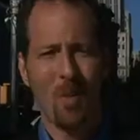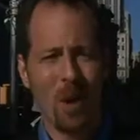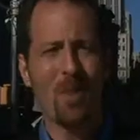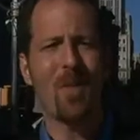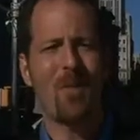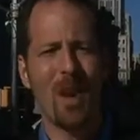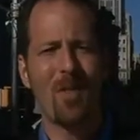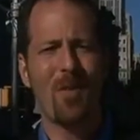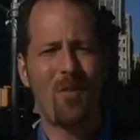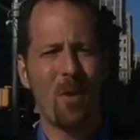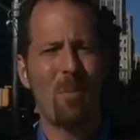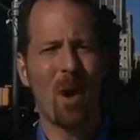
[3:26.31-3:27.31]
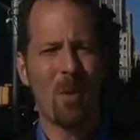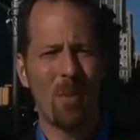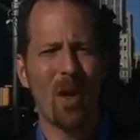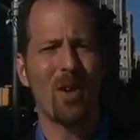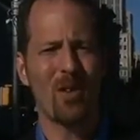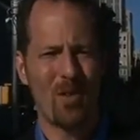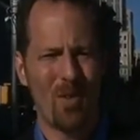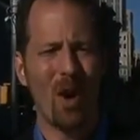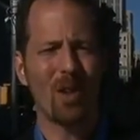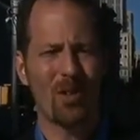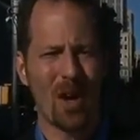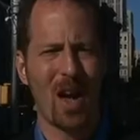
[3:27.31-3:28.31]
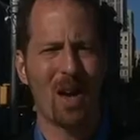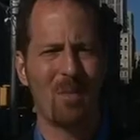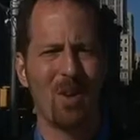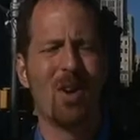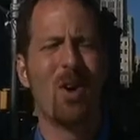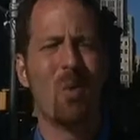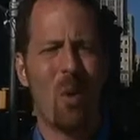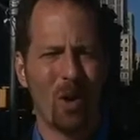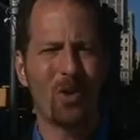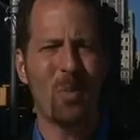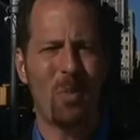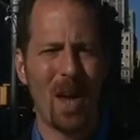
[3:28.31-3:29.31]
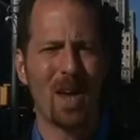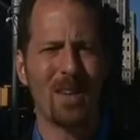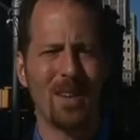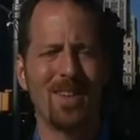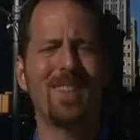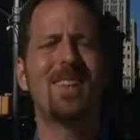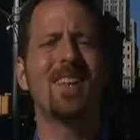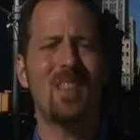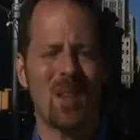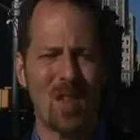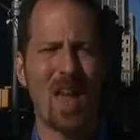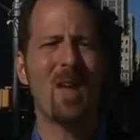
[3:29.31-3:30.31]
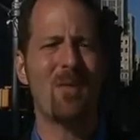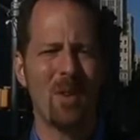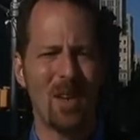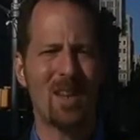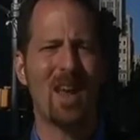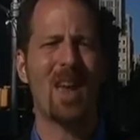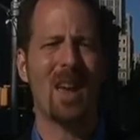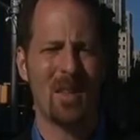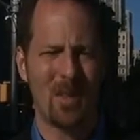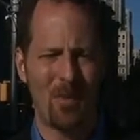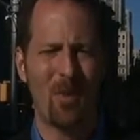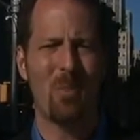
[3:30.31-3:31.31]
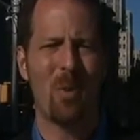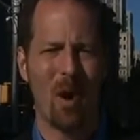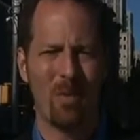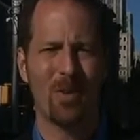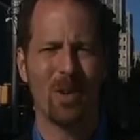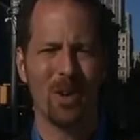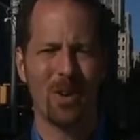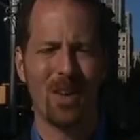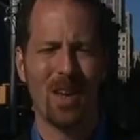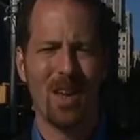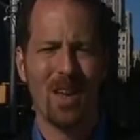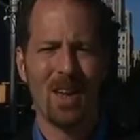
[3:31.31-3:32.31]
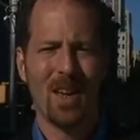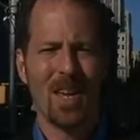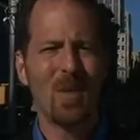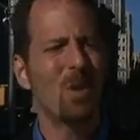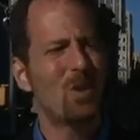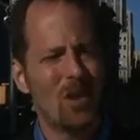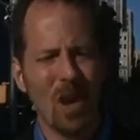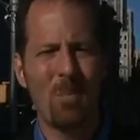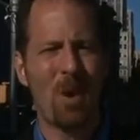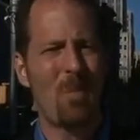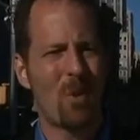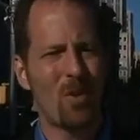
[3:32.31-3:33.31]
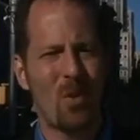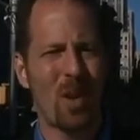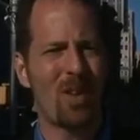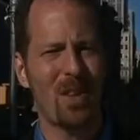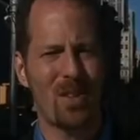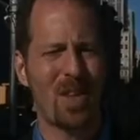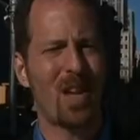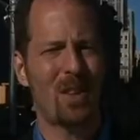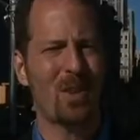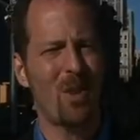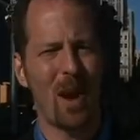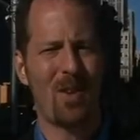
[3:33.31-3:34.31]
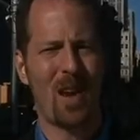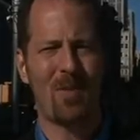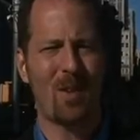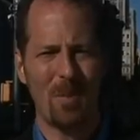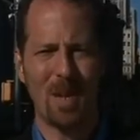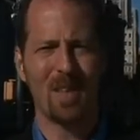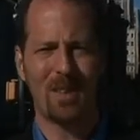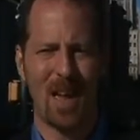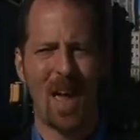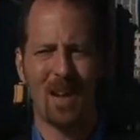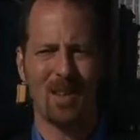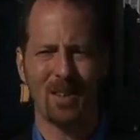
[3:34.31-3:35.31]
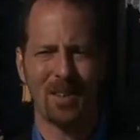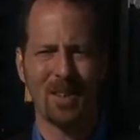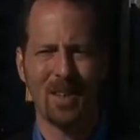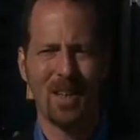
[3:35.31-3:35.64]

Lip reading: One of my favorite football players of all time, Walter Payton, did this every day on the football field. He would jump up as quickly as he hit the ground after being tackled.